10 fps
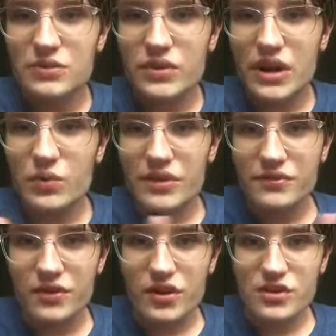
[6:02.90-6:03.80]
when I went
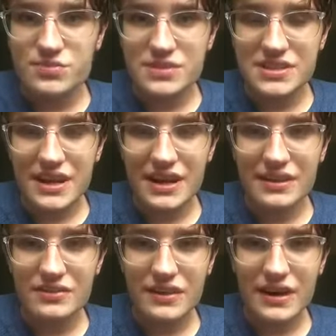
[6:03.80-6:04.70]
for Christmas
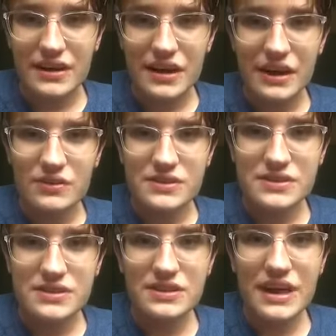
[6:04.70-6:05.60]
Candy Lane, I was
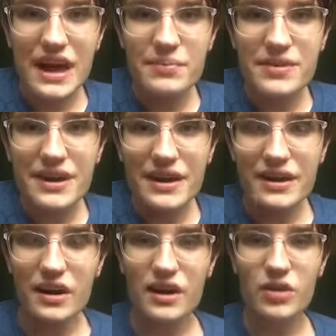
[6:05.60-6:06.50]
still happy that I
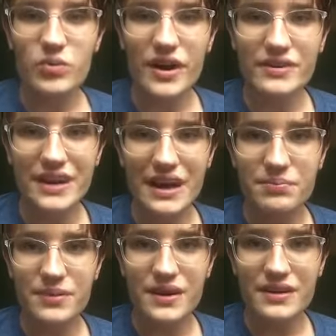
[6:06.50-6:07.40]
got on
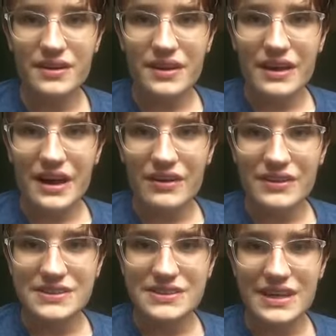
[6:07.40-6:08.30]
Wildcat, but I
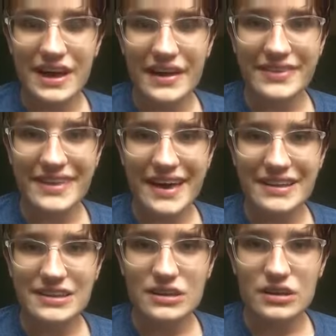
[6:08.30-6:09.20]
was sad
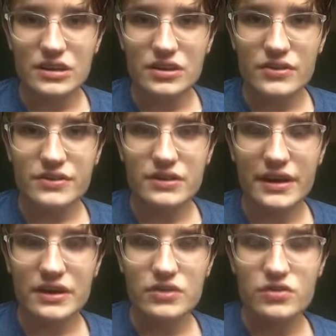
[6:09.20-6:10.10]
that the,
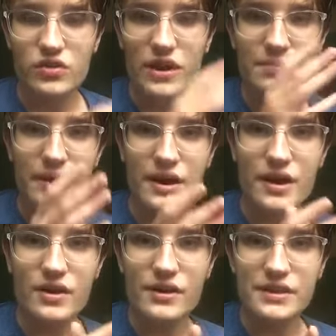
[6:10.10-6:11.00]
like, Great
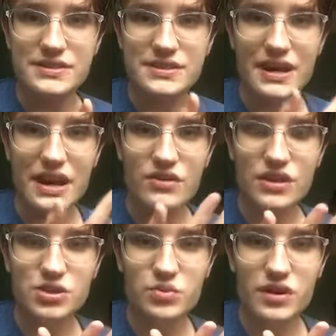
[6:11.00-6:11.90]
Bear and Sky
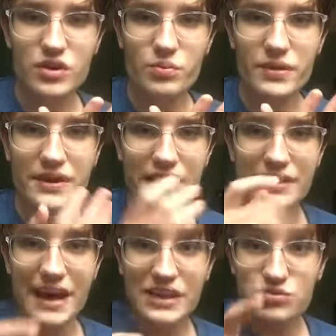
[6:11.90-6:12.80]
Rush weren't open,
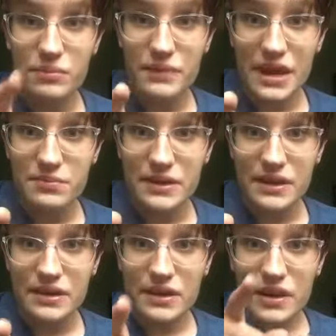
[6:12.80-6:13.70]
and that's what made
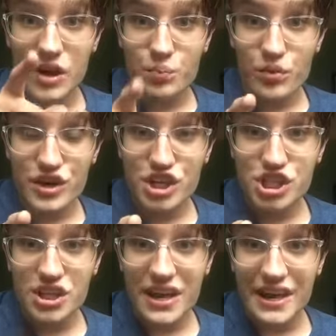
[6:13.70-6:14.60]
me
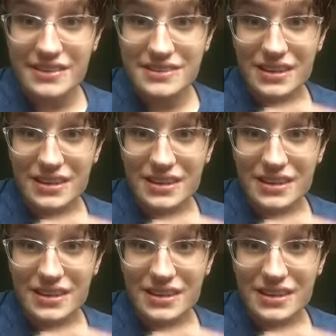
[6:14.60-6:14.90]
appreciate